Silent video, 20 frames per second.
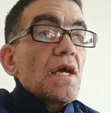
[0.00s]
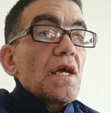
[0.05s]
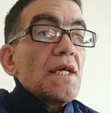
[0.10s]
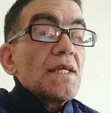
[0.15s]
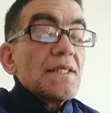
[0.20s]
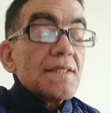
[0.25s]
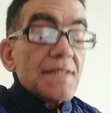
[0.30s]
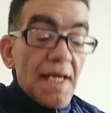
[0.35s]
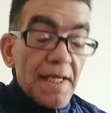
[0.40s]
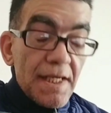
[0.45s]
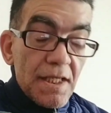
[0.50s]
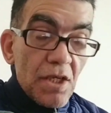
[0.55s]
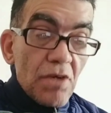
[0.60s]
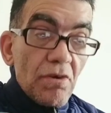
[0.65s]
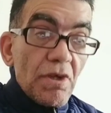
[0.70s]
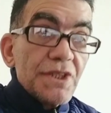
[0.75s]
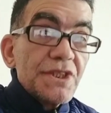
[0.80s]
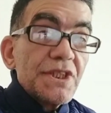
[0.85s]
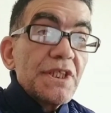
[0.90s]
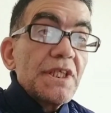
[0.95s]
In
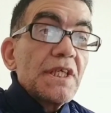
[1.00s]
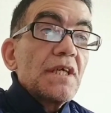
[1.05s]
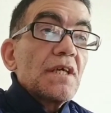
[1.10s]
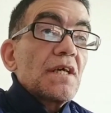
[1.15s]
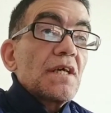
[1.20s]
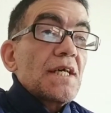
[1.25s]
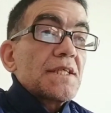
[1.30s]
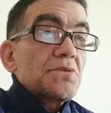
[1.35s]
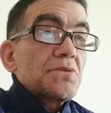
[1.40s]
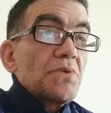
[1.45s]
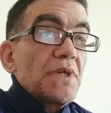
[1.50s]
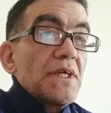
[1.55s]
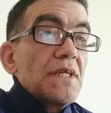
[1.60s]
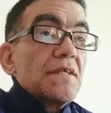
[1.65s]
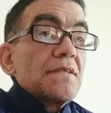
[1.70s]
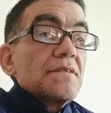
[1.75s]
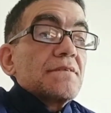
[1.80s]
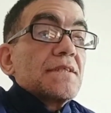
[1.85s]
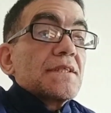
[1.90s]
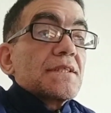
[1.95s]
psychology as well,
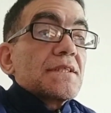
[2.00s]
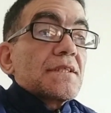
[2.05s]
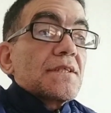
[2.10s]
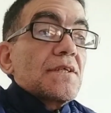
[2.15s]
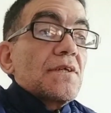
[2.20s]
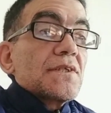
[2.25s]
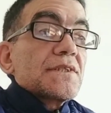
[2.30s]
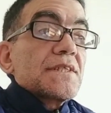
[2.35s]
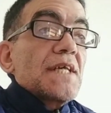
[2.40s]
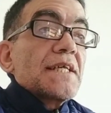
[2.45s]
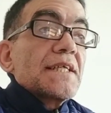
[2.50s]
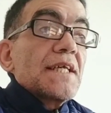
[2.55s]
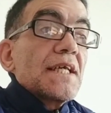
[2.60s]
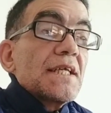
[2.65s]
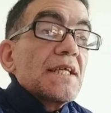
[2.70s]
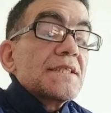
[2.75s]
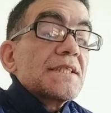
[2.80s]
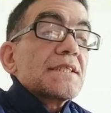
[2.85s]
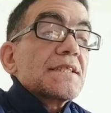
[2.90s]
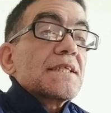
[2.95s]
discourse
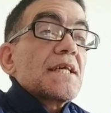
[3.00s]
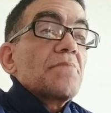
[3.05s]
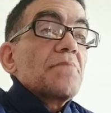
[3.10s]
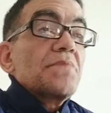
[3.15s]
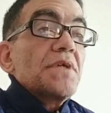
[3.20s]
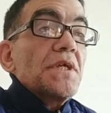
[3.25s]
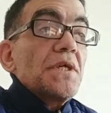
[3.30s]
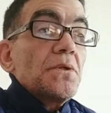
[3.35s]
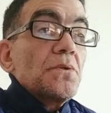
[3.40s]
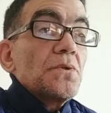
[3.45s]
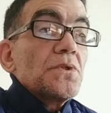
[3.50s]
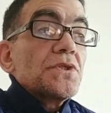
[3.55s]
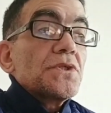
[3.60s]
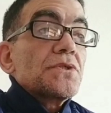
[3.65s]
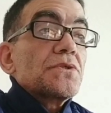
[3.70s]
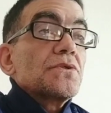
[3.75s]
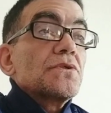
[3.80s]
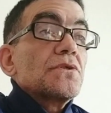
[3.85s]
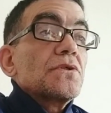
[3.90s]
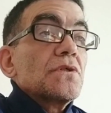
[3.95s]
analysis can be used
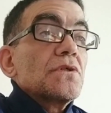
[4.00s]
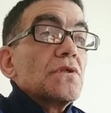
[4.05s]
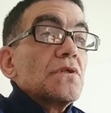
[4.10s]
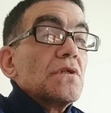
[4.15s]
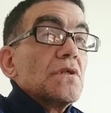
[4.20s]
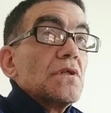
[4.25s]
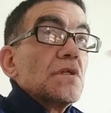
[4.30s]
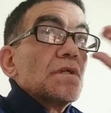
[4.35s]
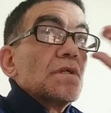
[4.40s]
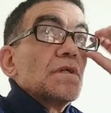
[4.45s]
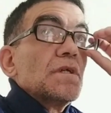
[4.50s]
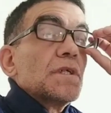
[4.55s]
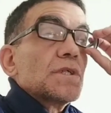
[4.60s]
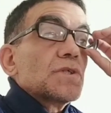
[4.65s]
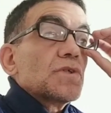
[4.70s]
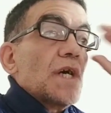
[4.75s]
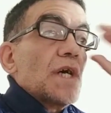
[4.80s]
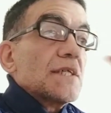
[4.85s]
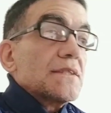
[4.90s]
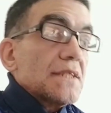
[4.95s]
to
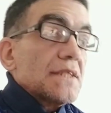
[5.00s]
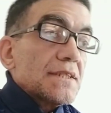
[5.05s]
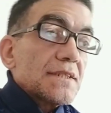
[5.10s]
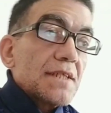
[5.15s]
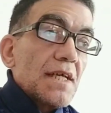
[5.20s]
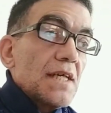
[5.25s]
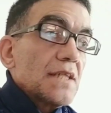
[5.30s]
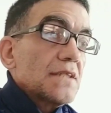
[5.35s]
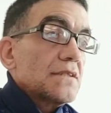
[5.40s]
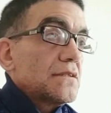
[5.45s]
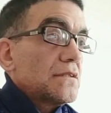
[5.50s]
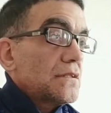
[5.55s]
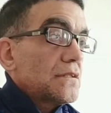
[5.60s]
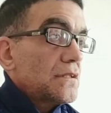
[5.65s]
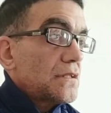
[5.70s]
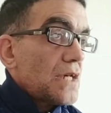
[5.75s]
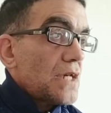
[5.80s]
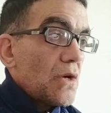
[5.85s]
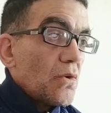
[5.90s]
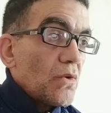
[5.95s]
understand
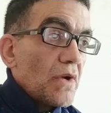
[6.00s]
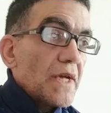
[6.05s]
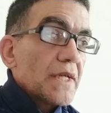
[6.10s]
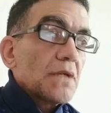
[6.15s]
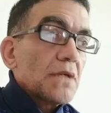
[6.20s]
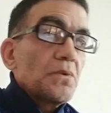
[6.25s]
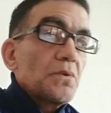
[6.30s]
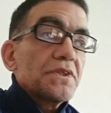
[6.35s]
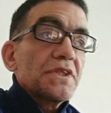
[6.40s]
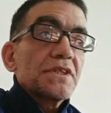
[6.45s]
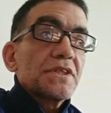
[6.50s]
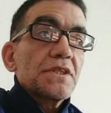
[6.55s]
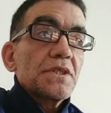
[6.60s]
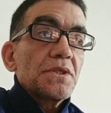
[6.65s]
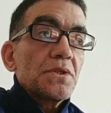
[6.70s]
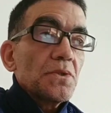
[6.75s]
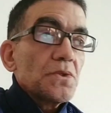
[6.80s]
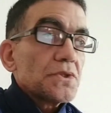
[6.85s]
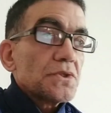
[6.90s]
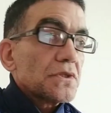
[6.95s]
how language is
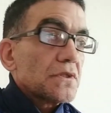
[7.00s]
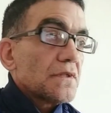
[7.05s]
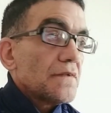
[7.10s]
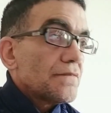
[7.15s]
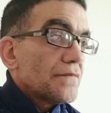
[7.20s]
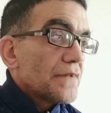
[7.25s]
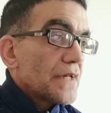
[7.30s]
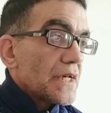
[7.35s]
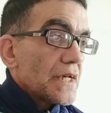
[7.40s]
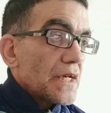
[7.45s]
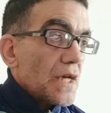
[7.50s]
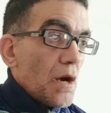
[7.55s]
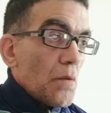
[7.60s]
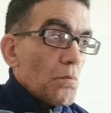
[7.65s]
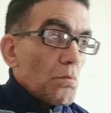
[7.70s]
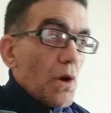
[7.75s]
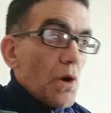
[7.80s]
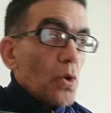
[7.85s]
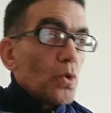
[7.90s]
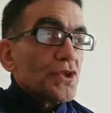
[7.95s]
used to convey
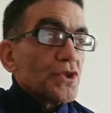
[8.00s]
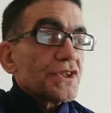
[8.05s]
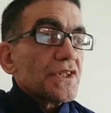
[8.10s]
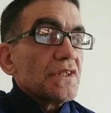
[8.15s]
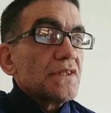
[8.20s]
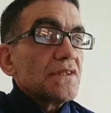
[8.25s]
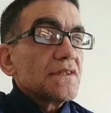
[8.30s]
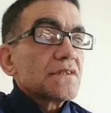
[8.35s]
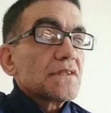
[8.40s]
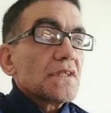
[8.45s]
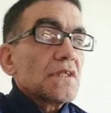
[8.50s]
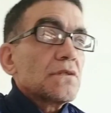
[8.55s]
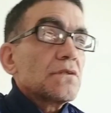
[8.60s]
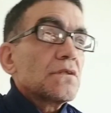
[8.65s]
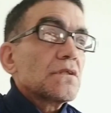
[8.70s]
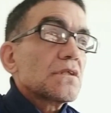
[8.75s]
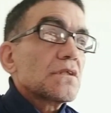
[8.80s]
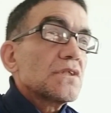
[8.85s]
emotions and